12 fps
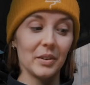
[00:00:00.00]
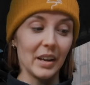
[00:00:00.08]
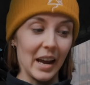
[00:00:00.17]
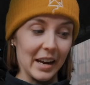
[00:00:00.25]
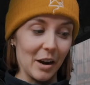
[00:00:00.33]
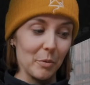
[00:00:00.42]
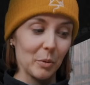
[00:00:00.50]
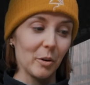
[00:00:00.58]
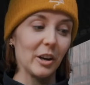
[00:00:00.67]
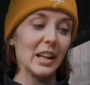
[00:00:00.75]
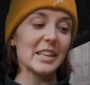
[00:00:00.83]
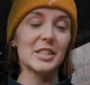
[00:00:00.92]
and I would
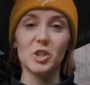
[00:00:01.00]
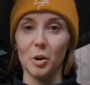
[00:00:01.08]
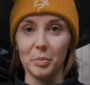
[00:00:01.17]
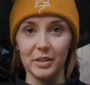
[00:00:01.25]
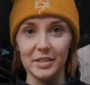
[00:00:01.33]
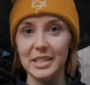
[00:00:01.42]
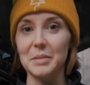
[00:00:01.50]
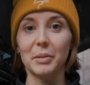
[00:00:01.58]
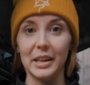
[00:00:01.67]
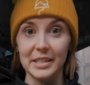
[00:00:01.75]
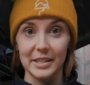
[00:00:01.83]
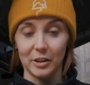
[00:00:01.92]
want to like stop and see
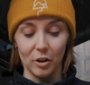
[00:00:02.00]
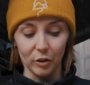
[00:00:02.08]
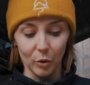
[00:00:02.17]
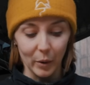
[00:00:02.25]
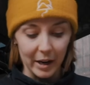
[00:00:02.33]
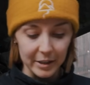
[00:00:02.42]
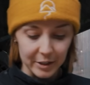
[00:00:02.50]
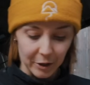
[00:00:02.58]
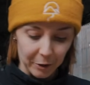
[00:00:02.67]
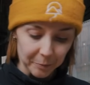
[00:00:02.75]
places along the way. So